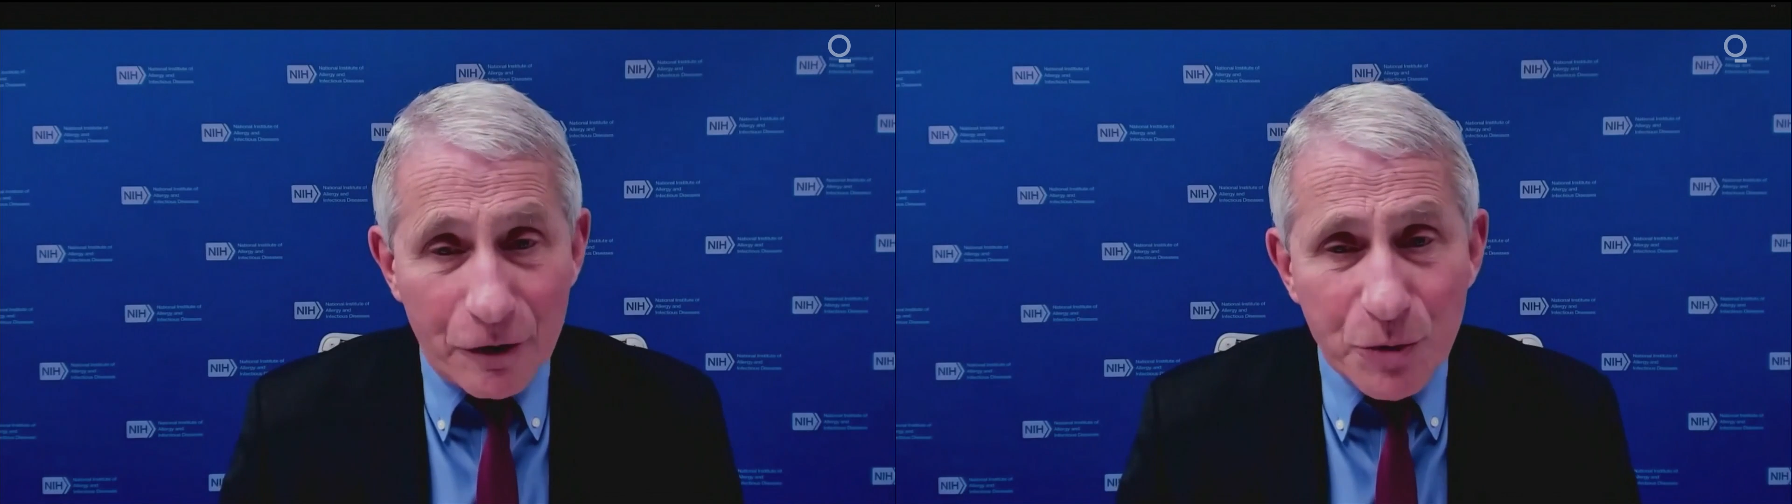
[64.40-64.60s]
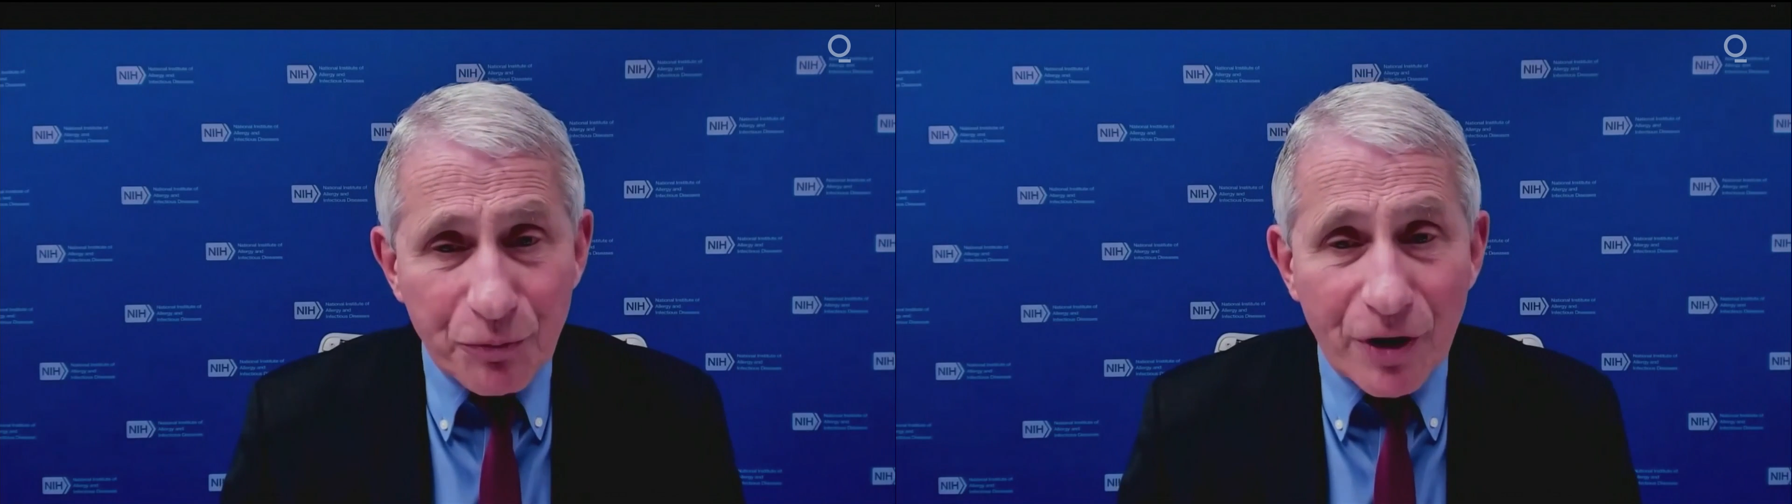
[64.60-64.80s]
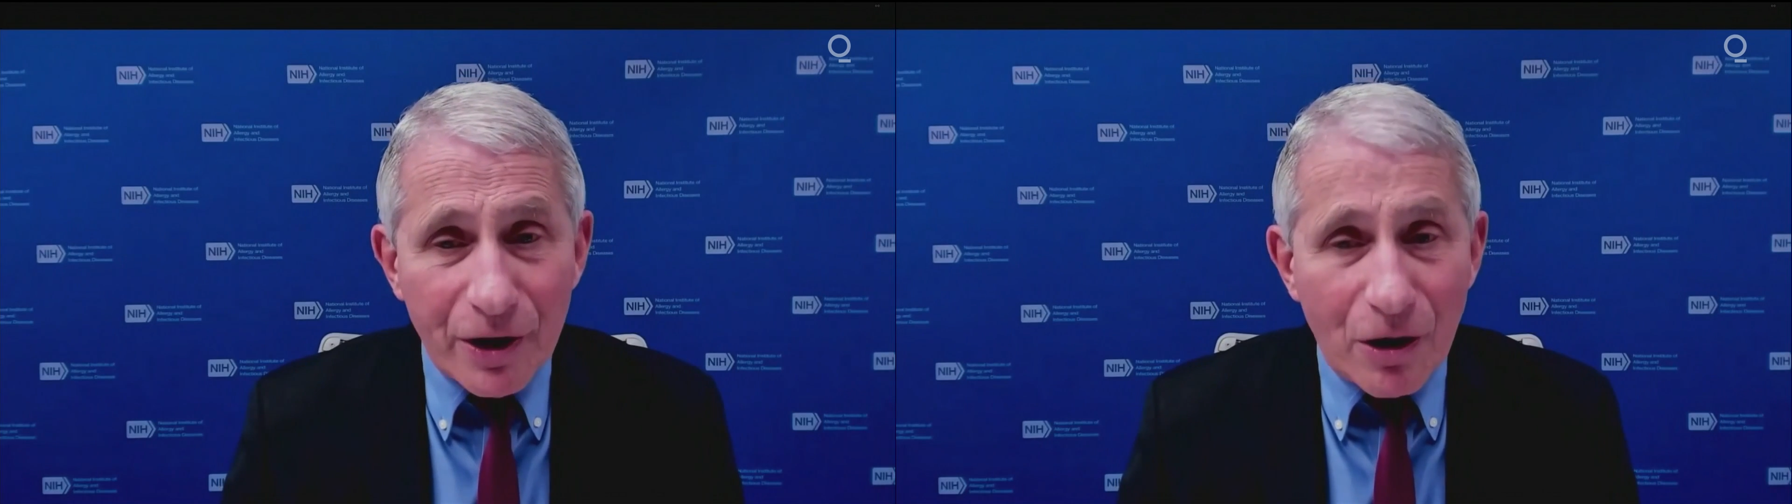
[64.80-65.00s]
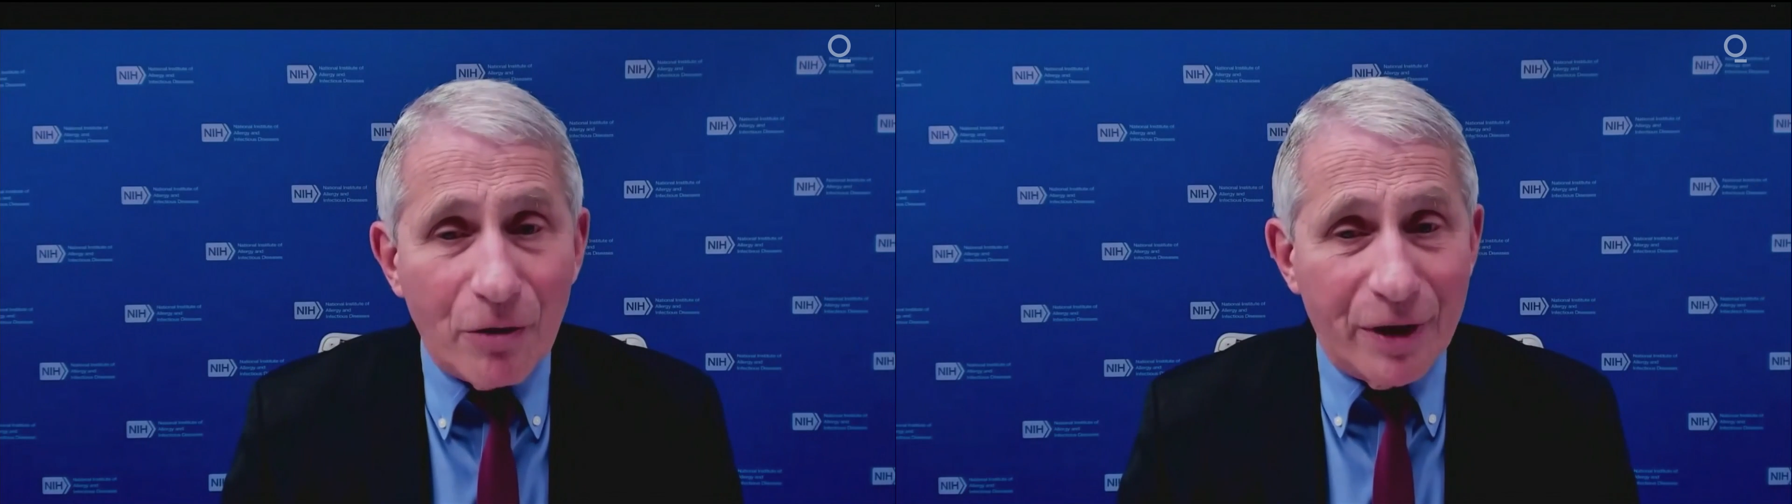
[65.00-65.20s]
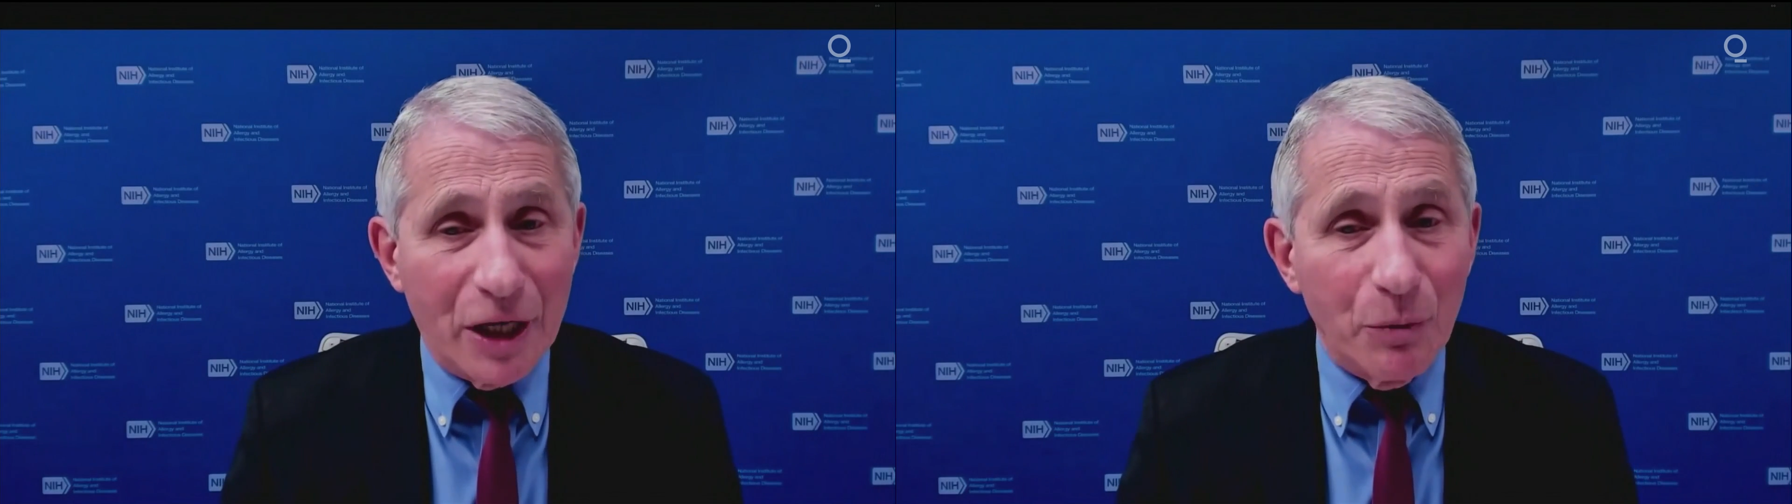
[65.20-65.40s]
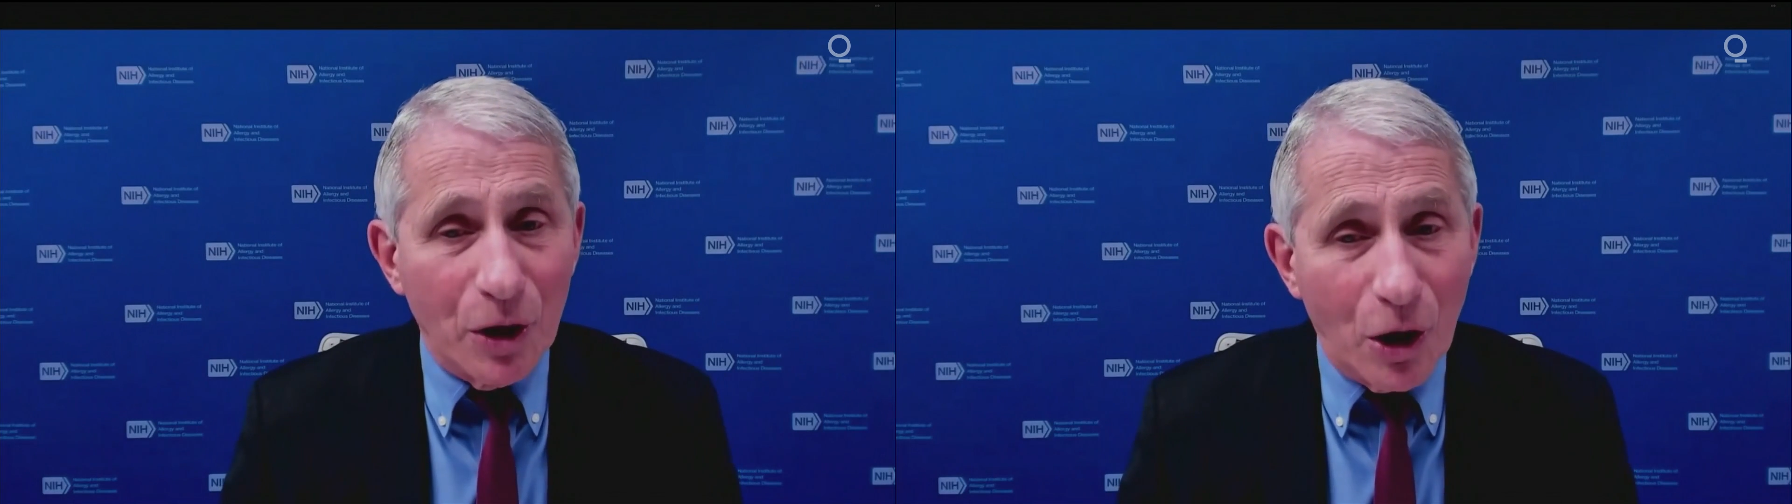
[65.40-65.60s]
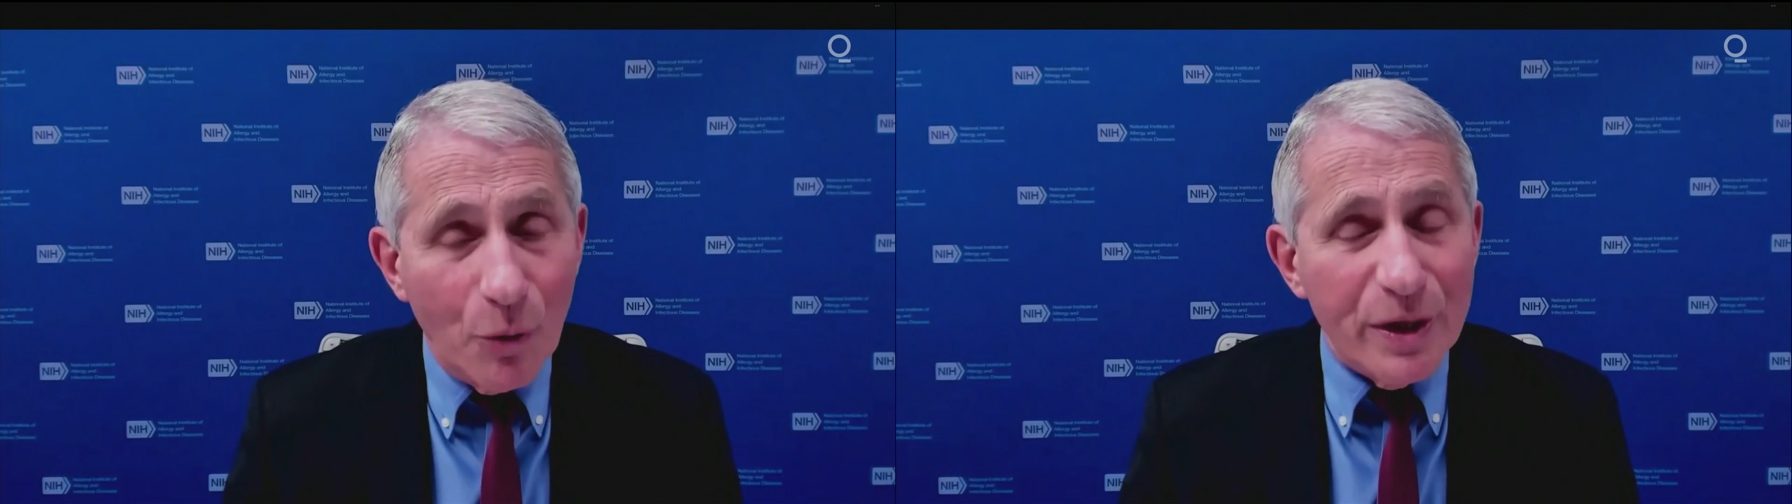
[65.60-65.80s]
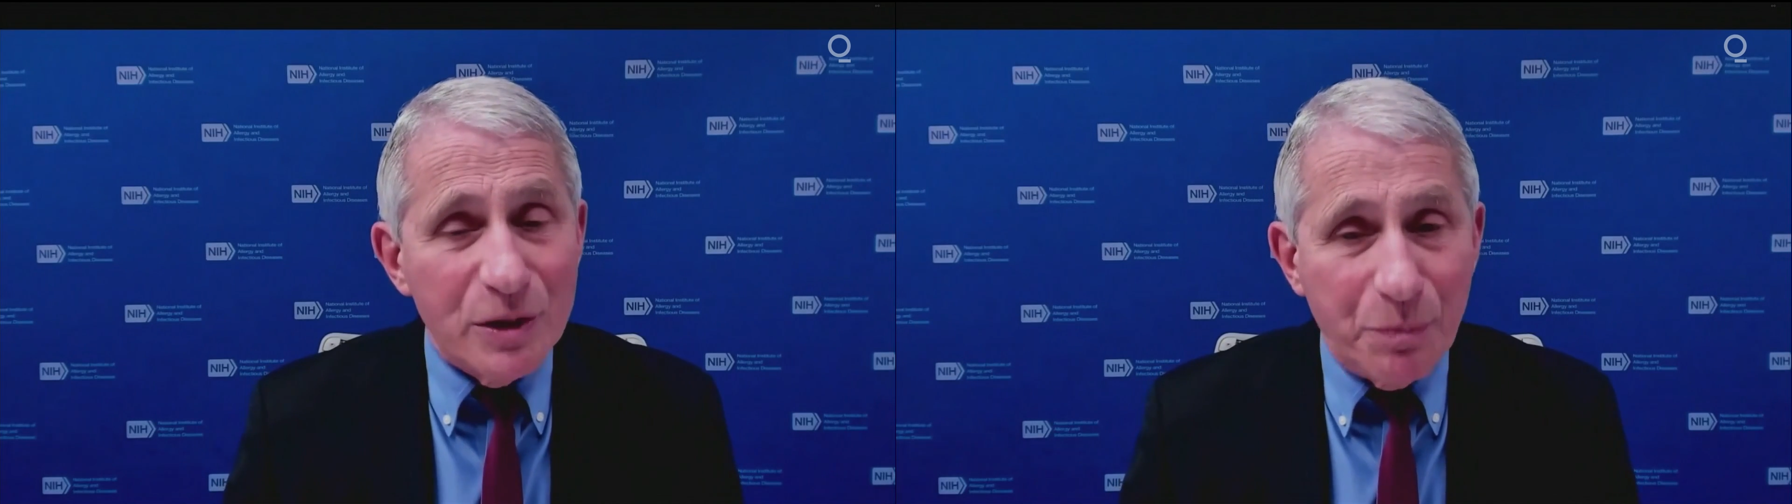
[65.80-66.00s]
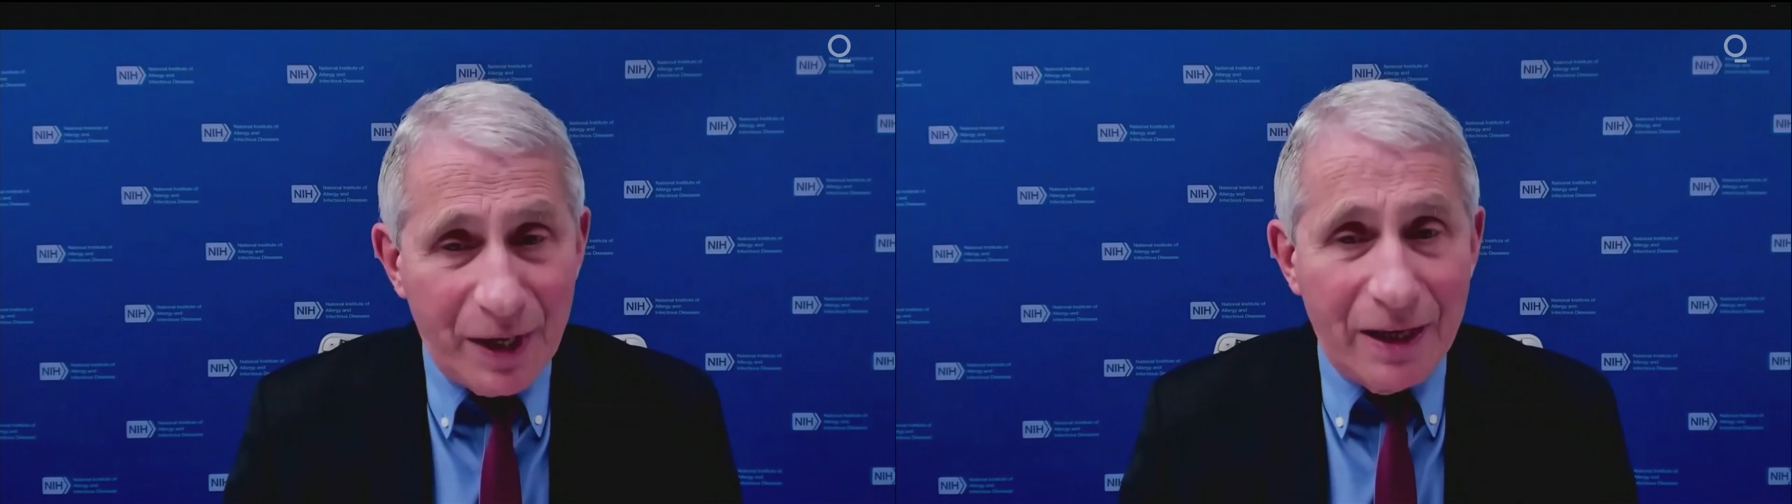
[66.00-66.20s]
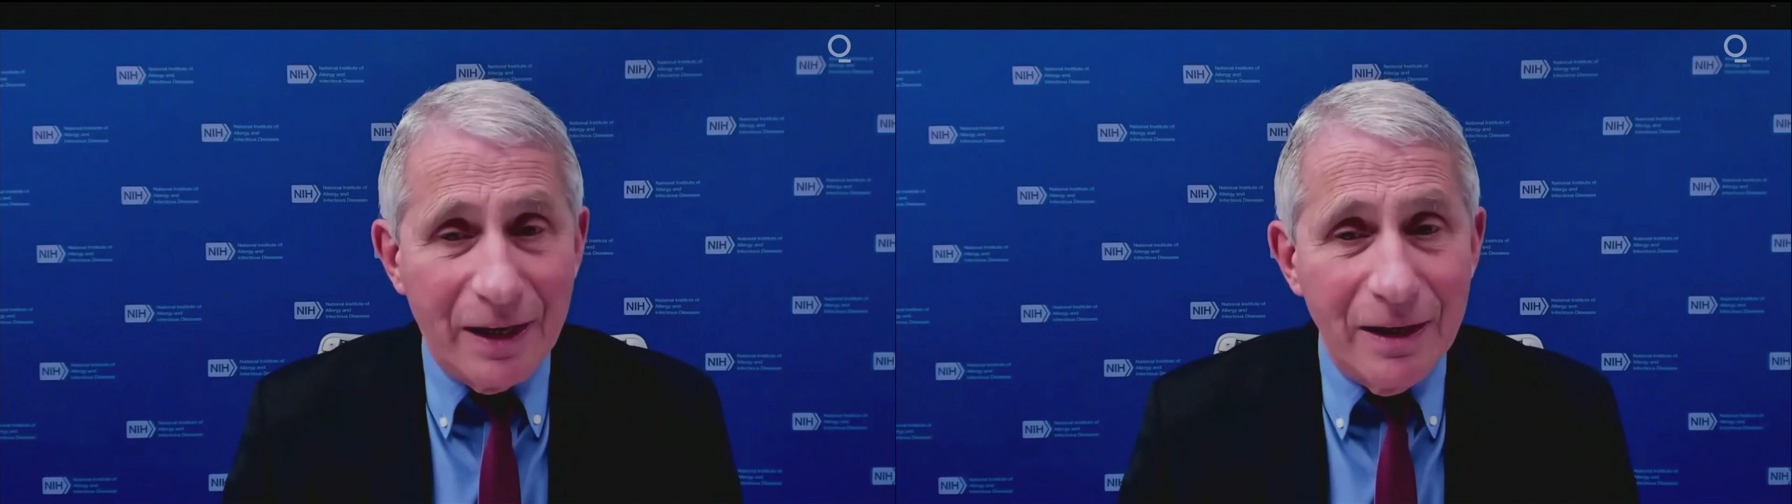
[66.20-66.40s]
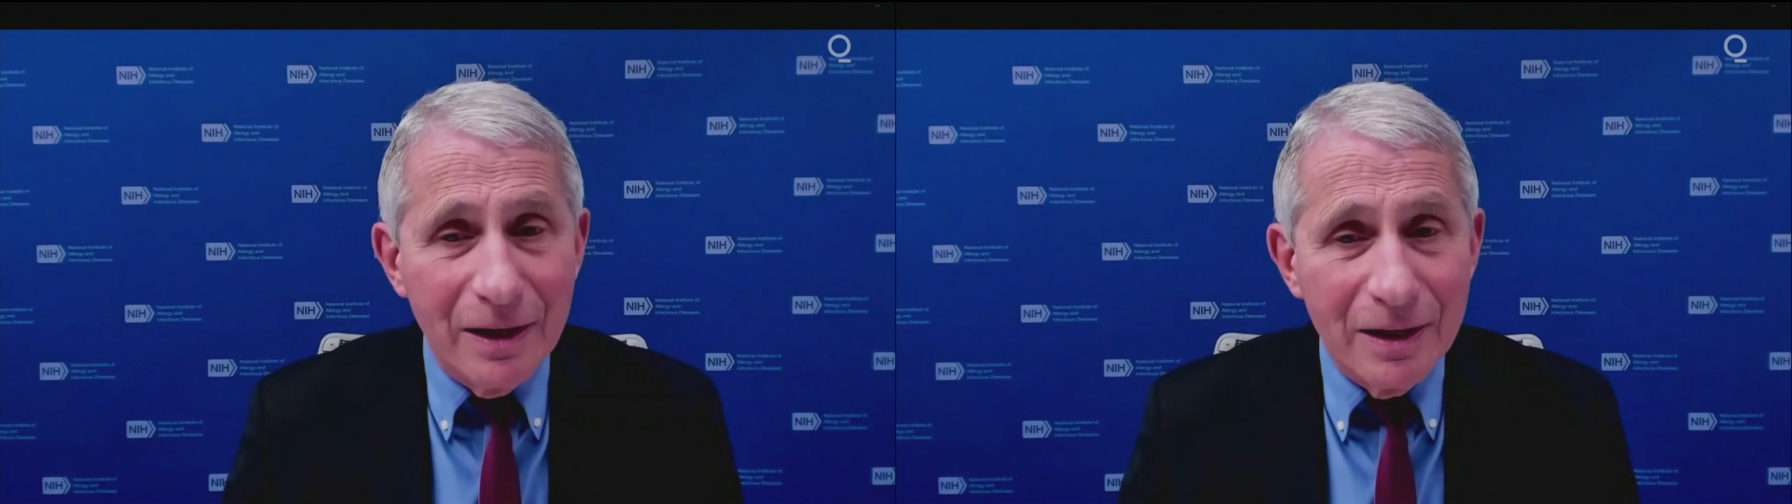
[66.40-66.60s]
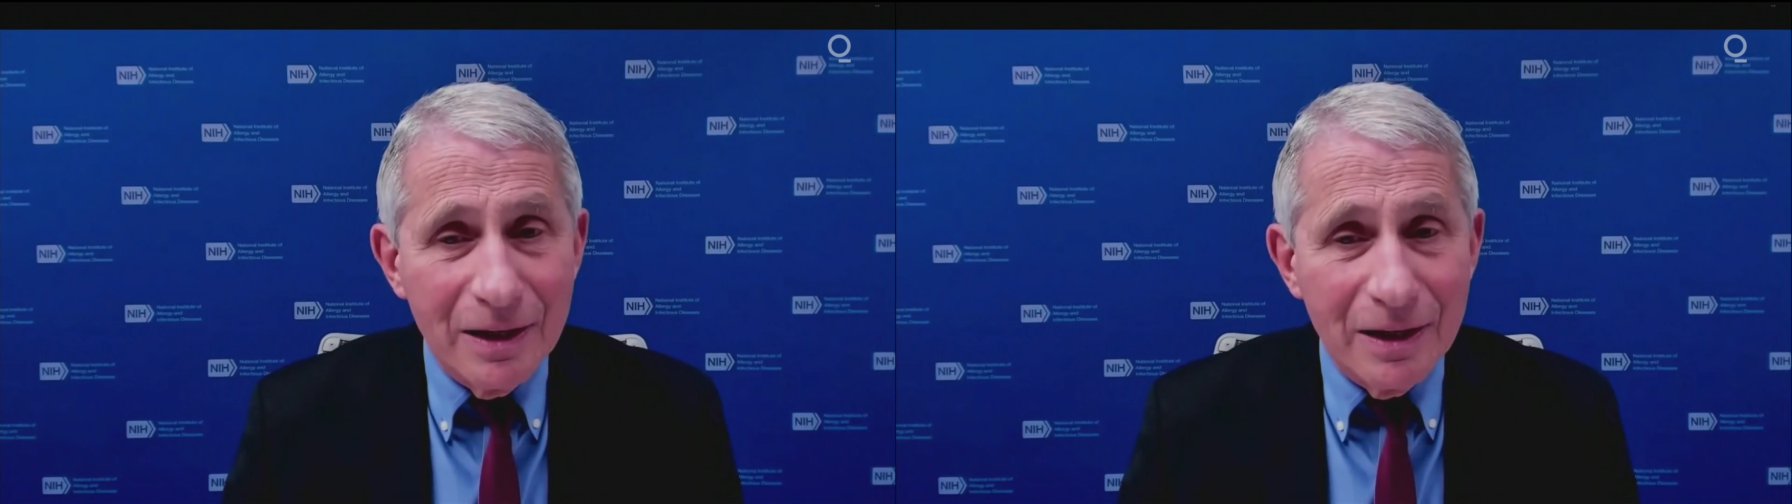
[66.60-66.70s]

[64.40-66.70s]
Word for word: priority will always be